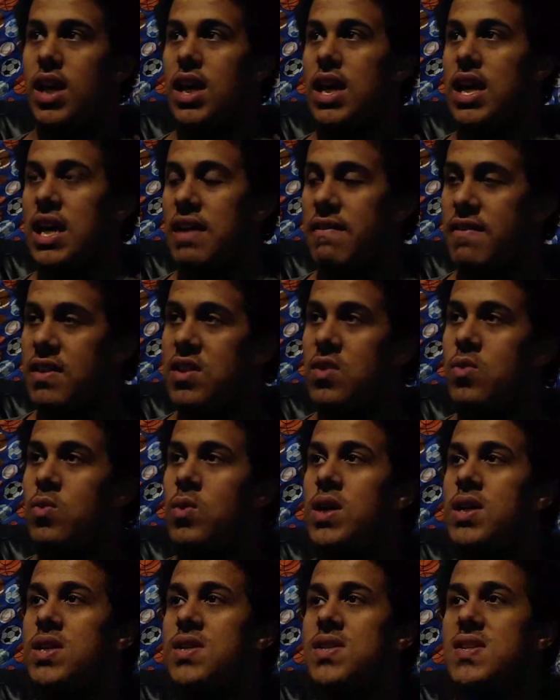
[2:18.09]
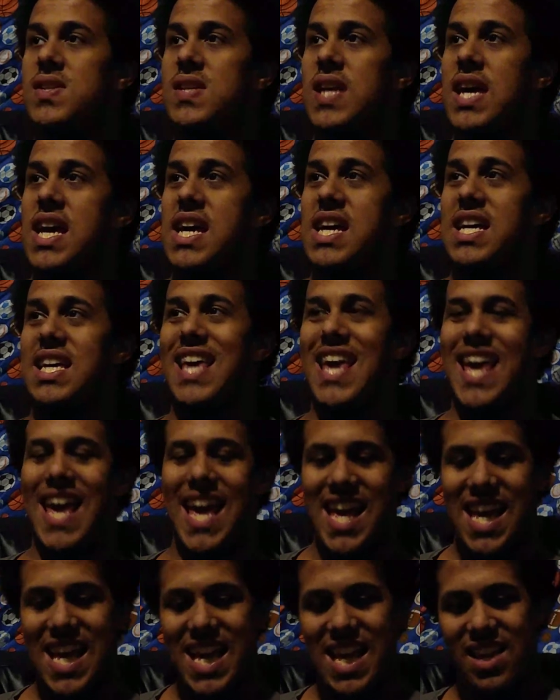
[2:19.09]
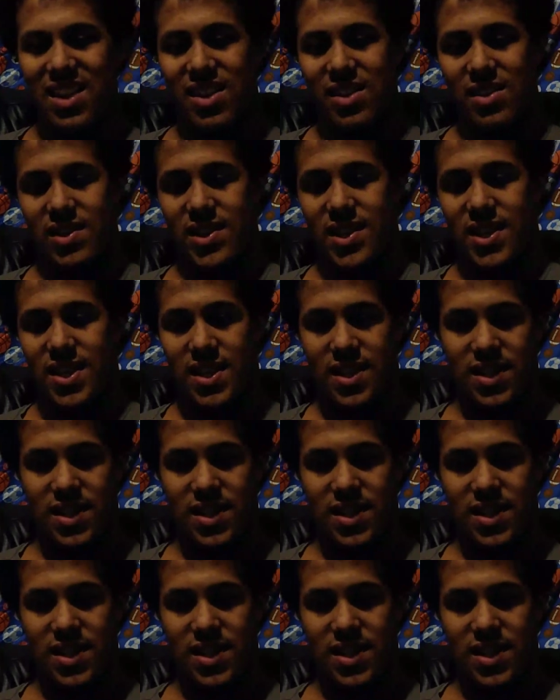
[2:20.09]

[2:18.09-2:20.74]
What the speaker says: even the ones they killed.